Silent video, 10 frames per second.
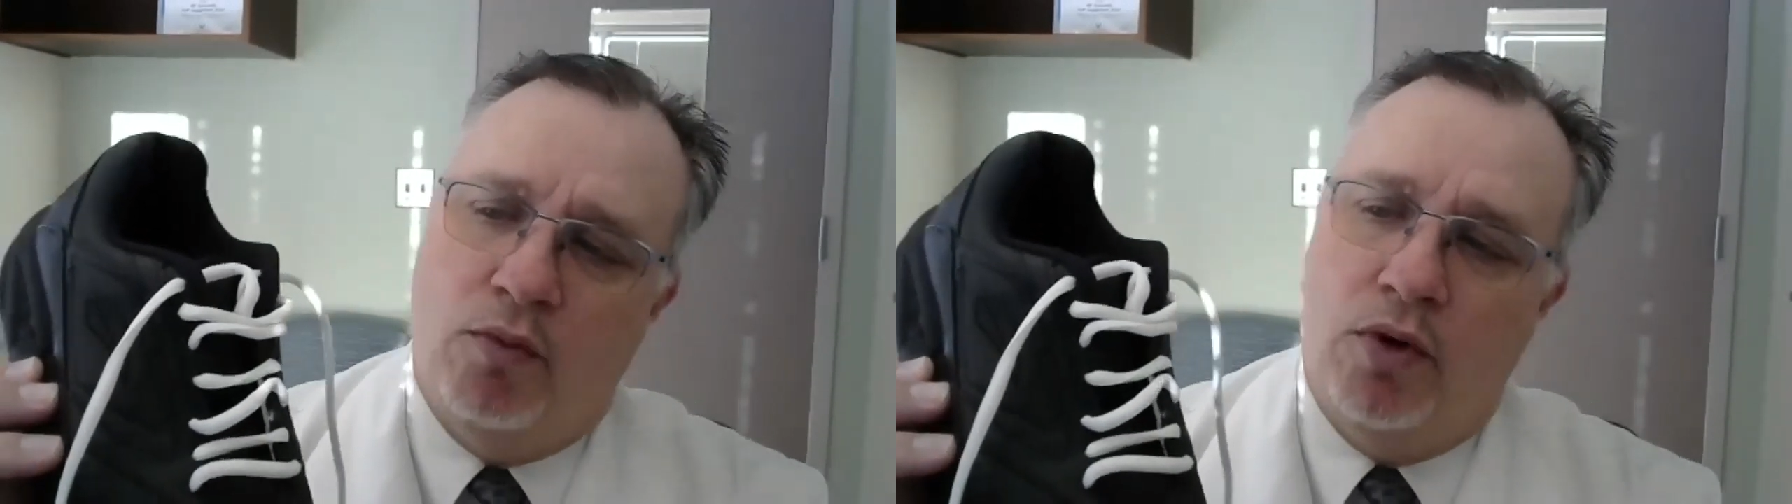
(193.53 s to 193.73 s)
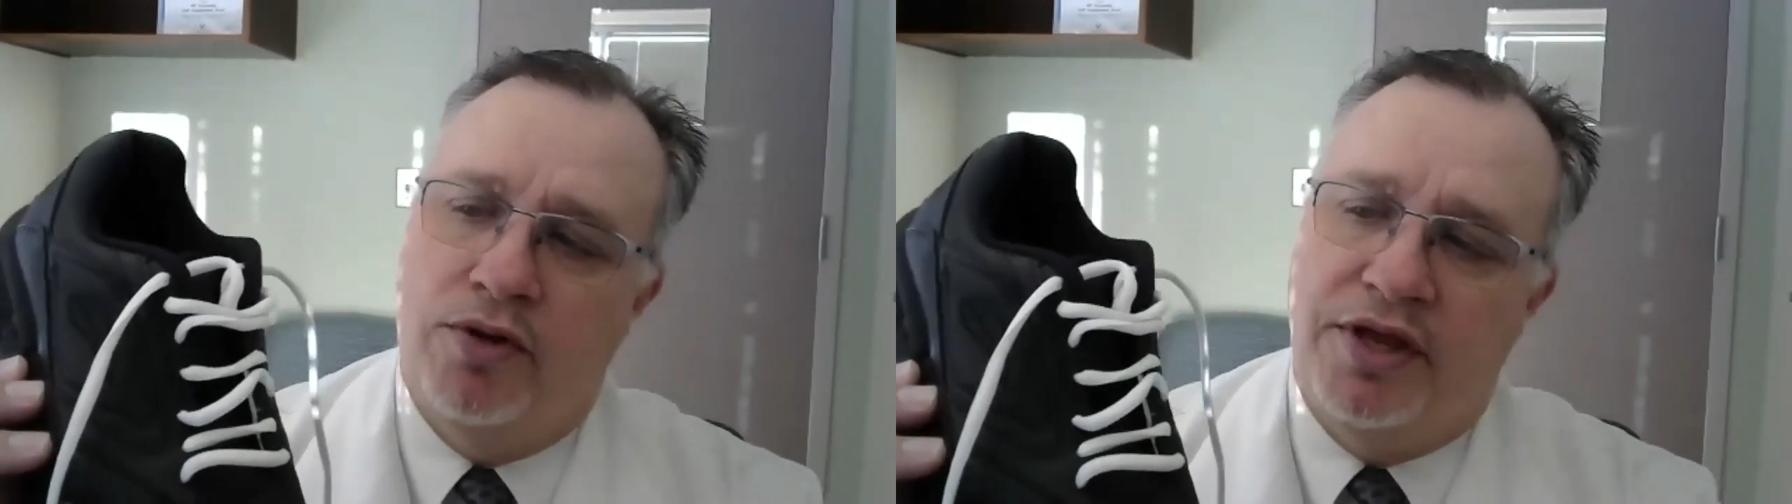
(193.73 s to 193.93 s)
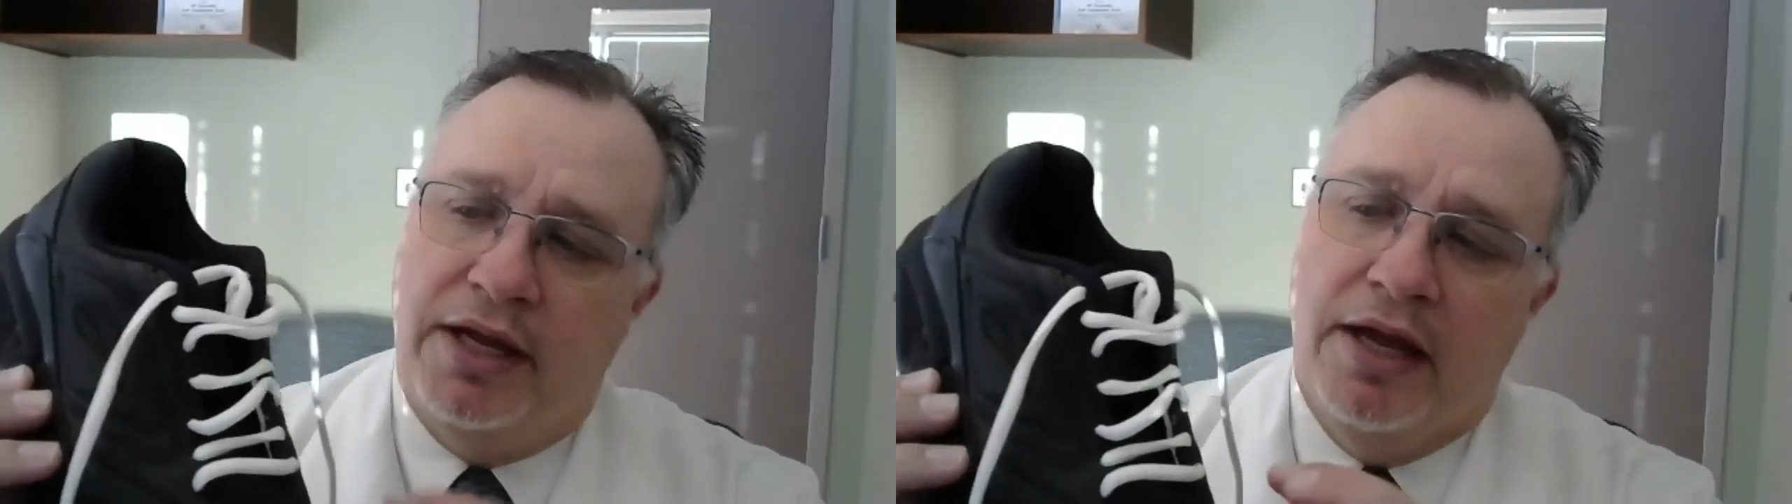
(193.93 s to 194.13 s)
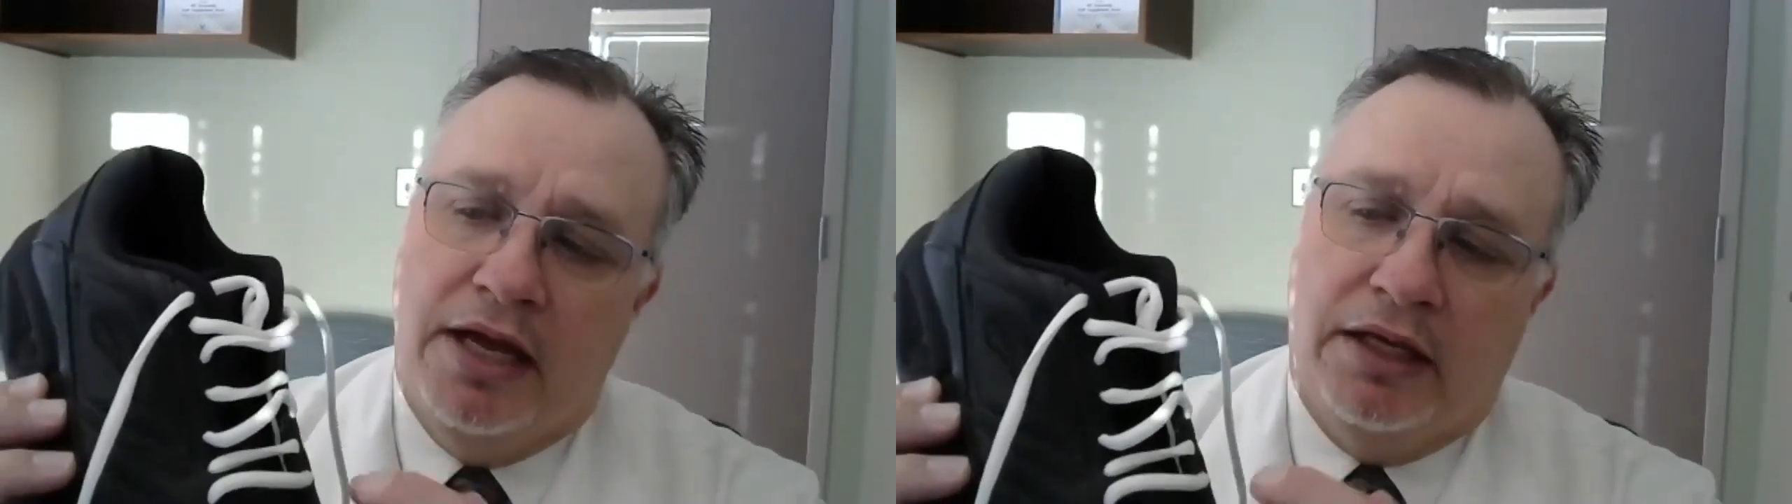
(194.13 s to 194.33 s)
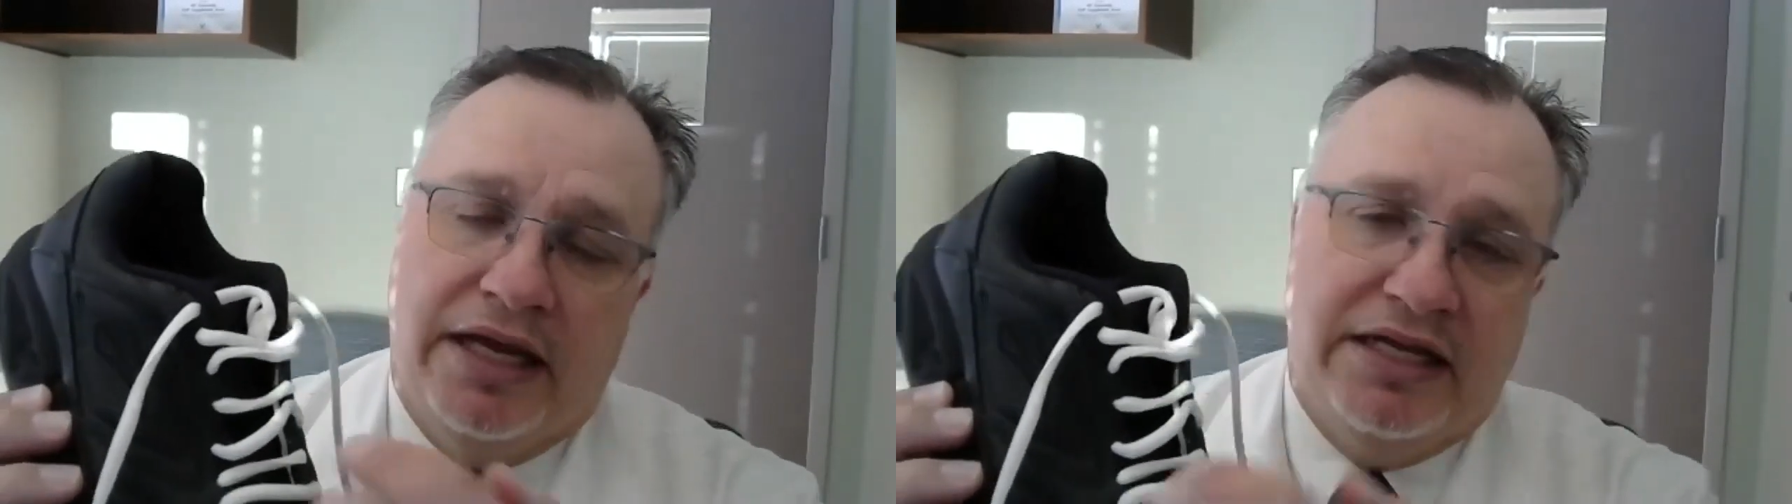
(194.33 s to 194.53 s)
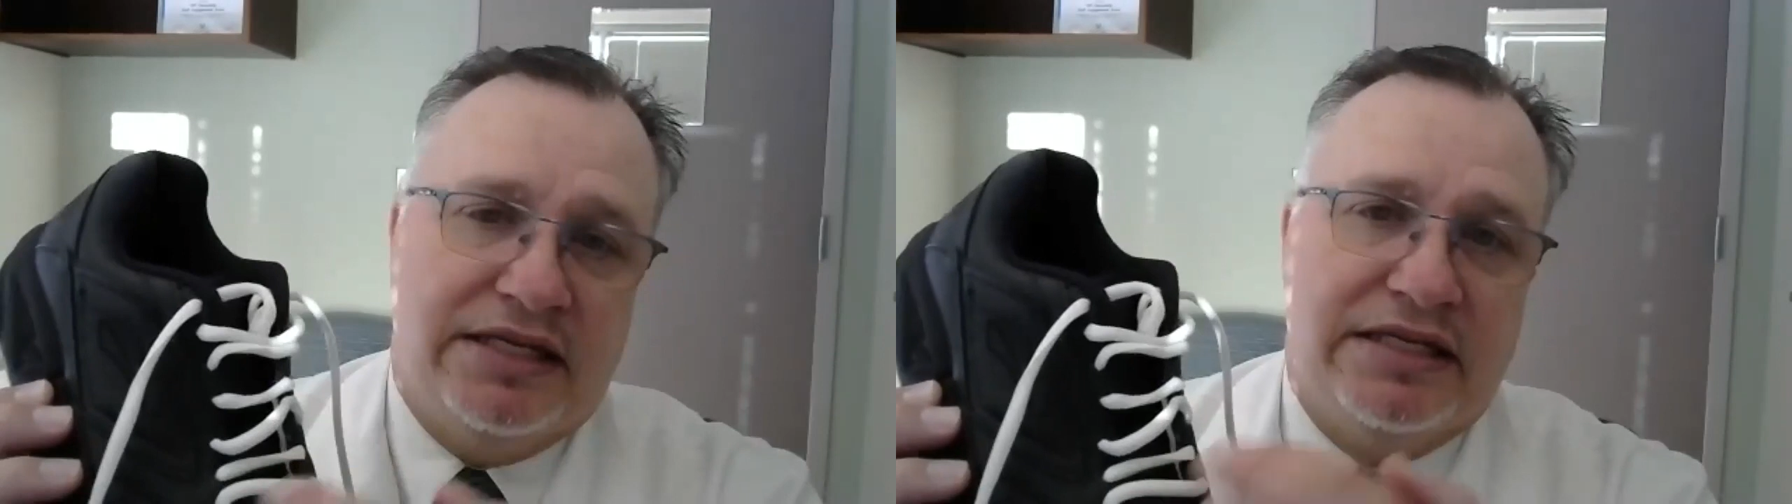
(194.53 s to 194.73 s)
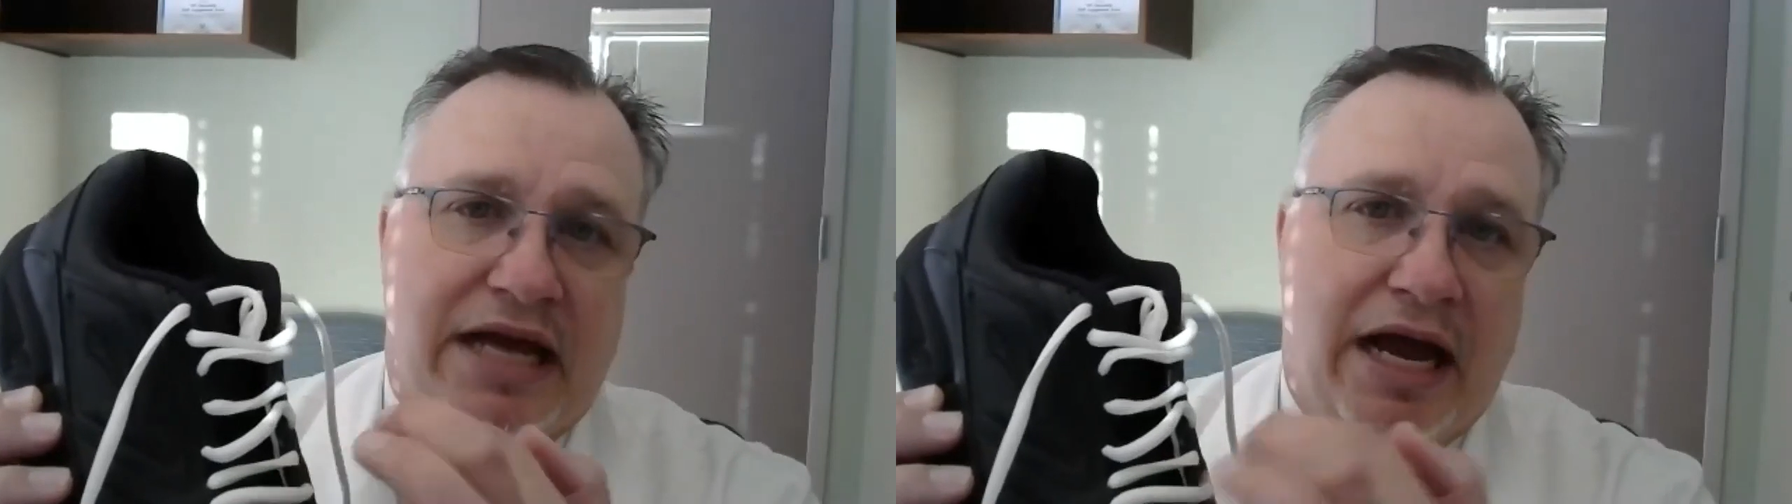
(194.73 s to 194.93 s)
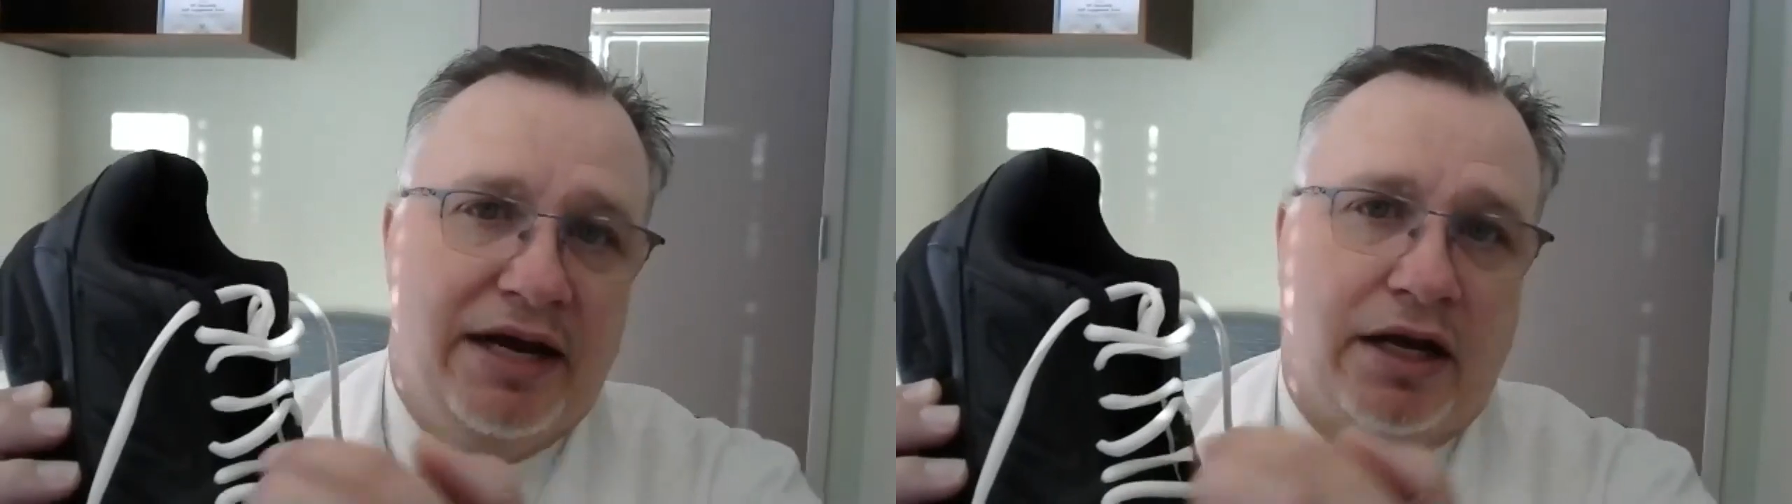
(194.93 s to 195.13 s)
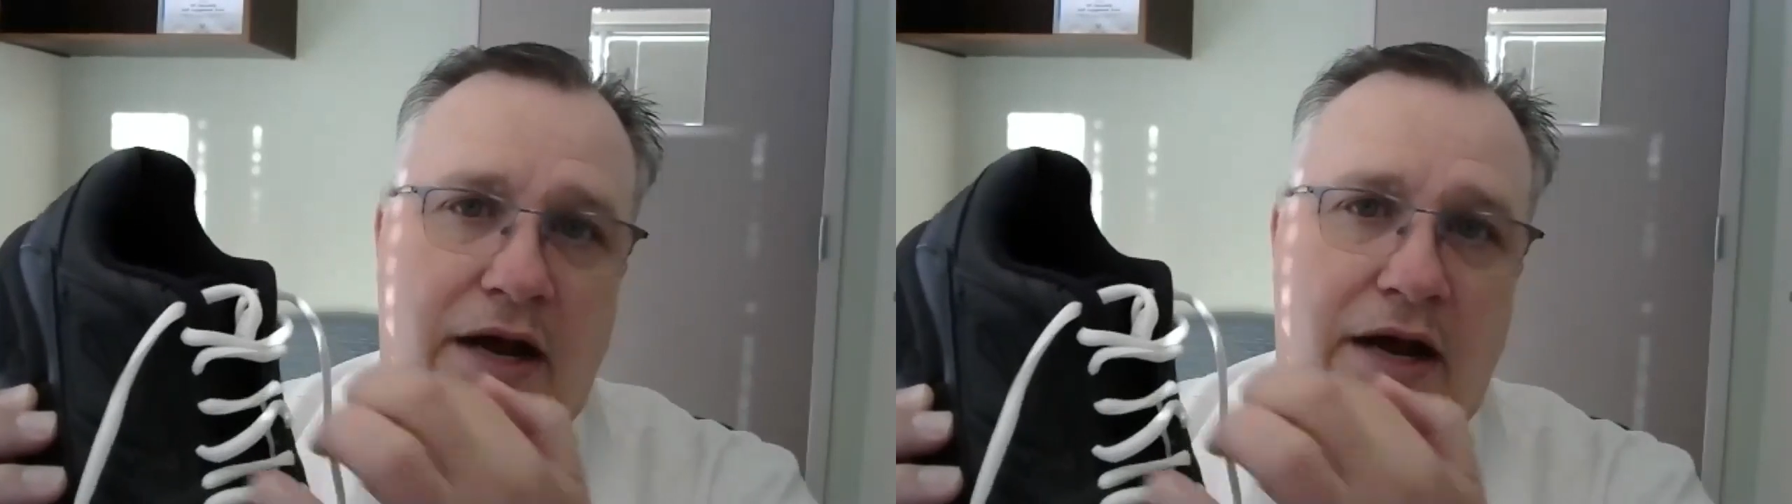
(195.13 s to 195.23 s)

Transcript: where the laces kind of